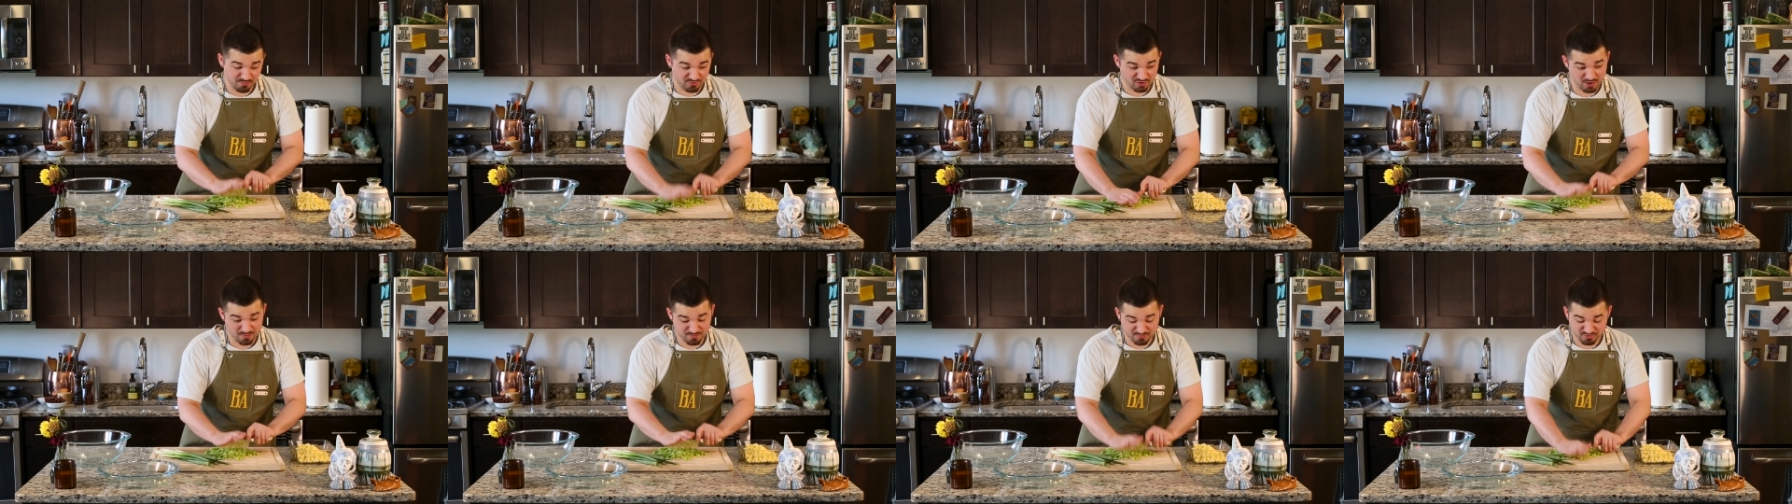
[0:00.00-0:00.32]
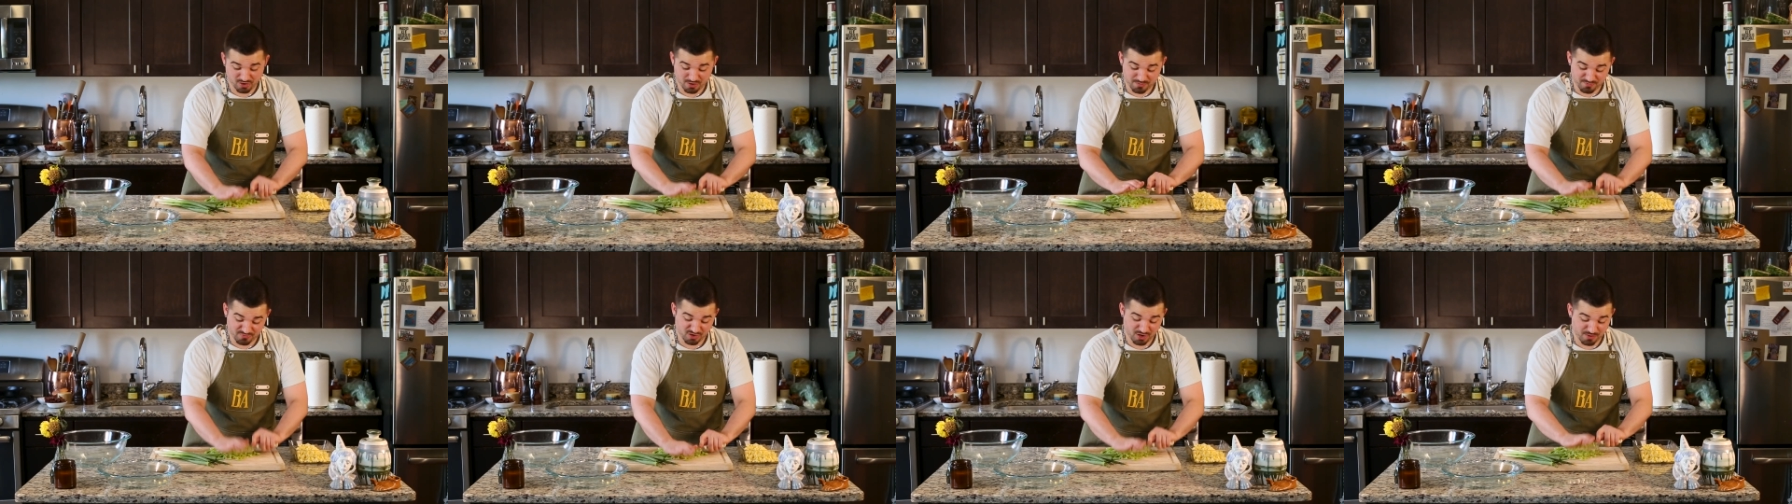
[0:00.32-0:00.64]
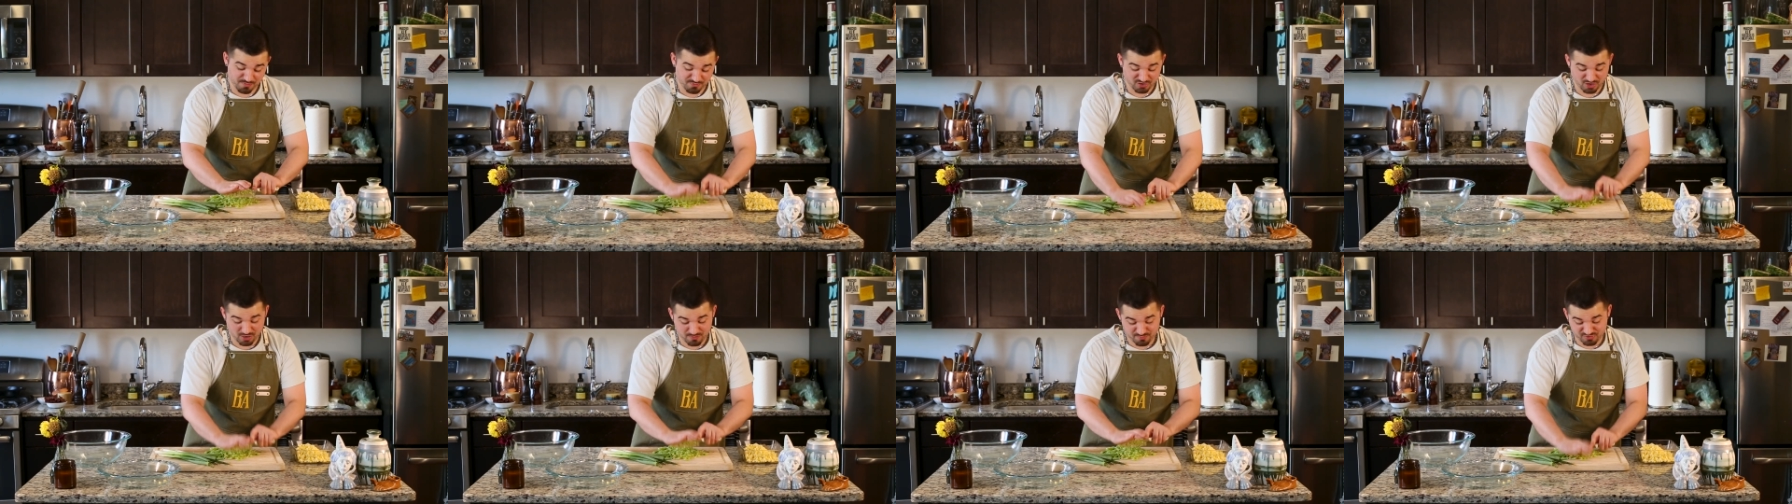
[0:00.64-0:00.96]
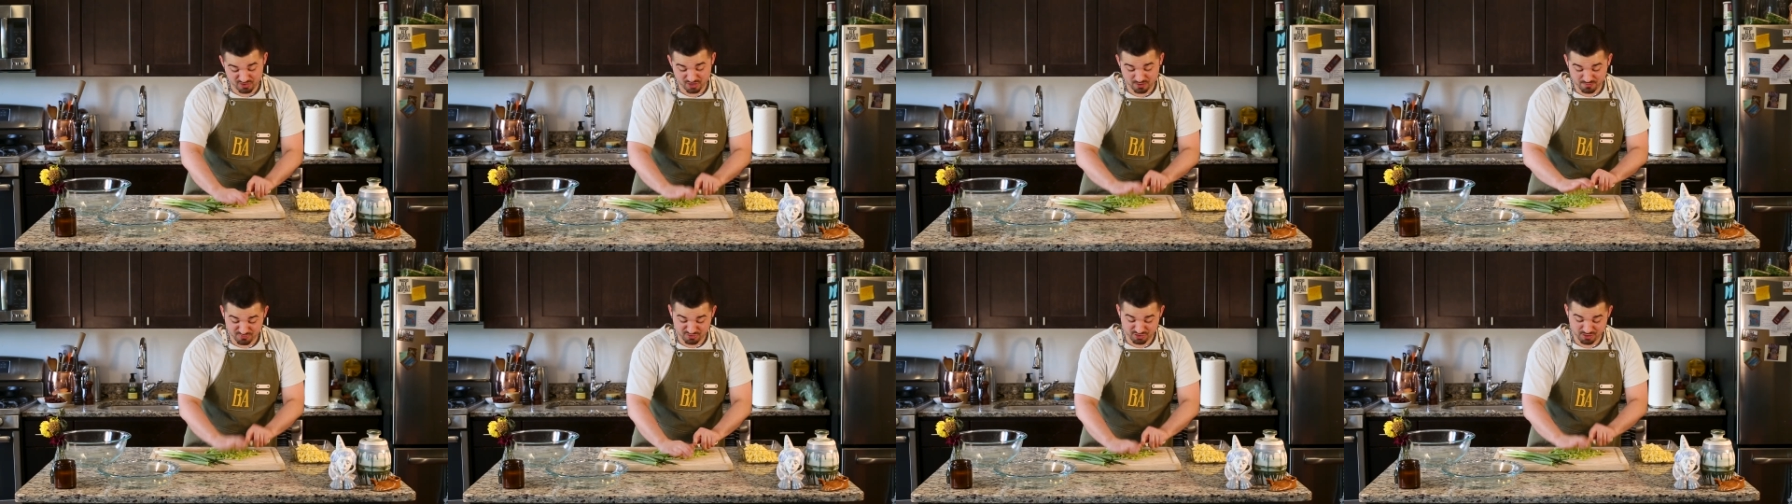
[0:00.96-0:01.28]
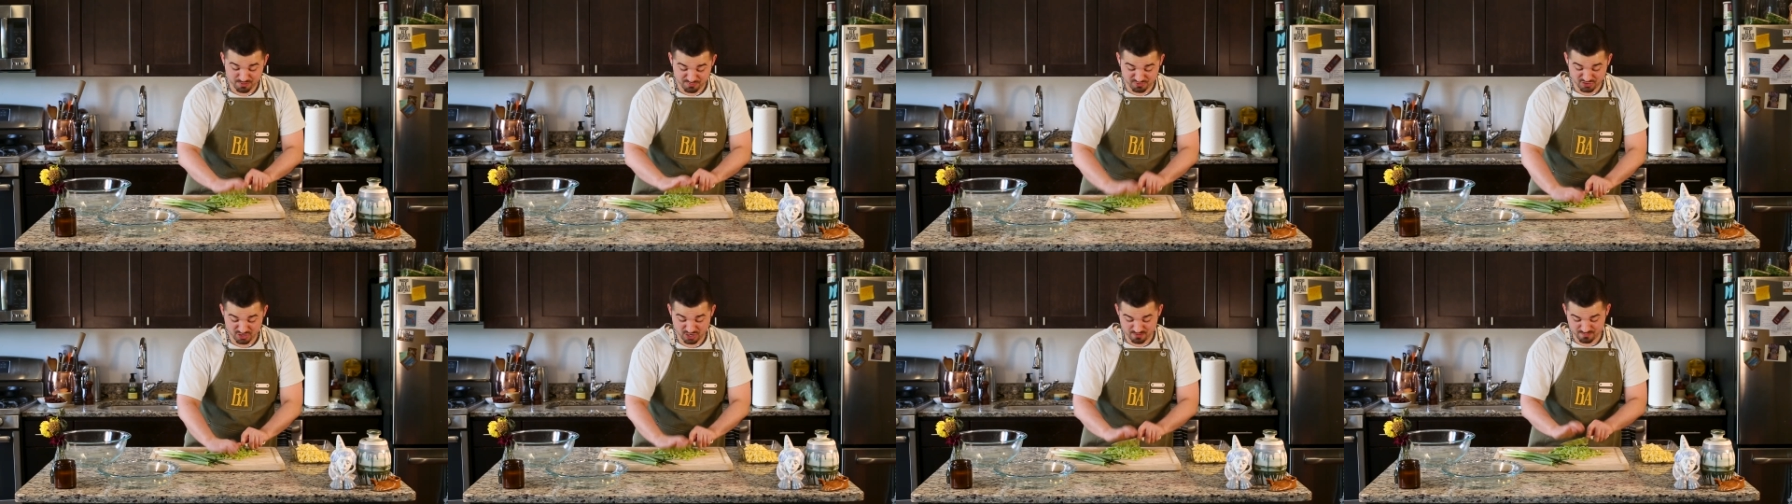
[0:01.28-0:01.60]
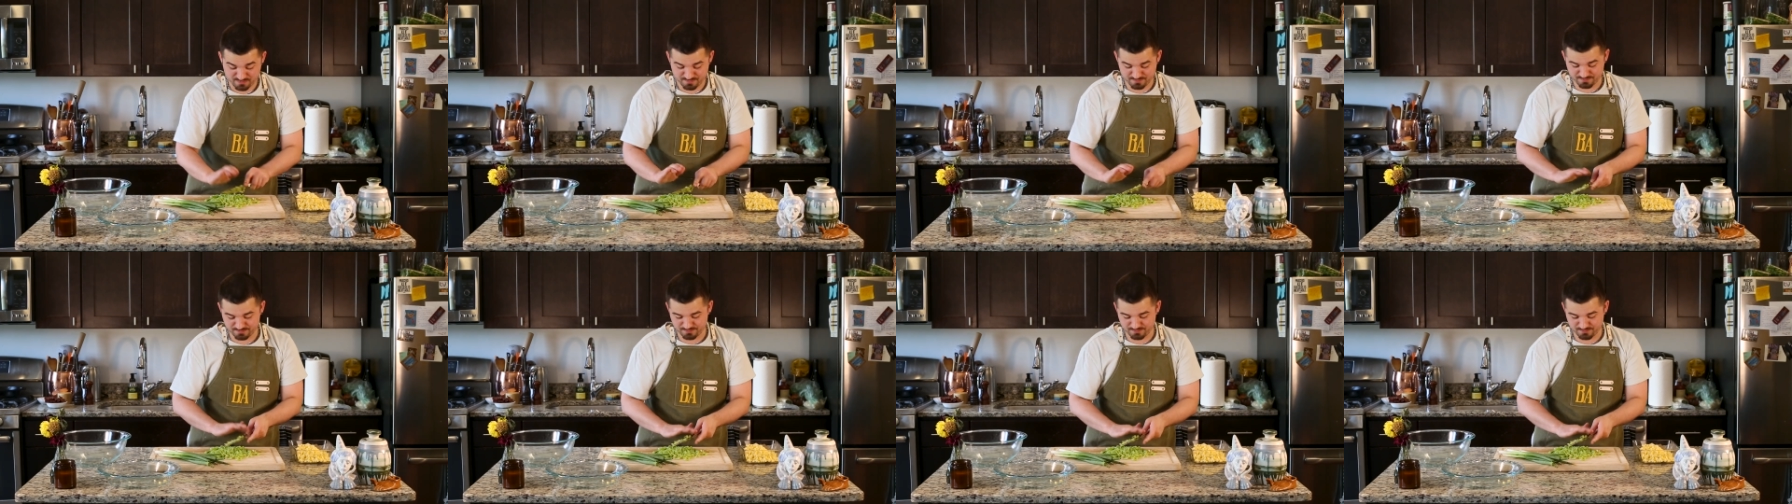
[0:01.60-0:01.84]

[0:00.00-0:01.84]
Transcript: chop, chop, chop, chop, chop, chop, chop.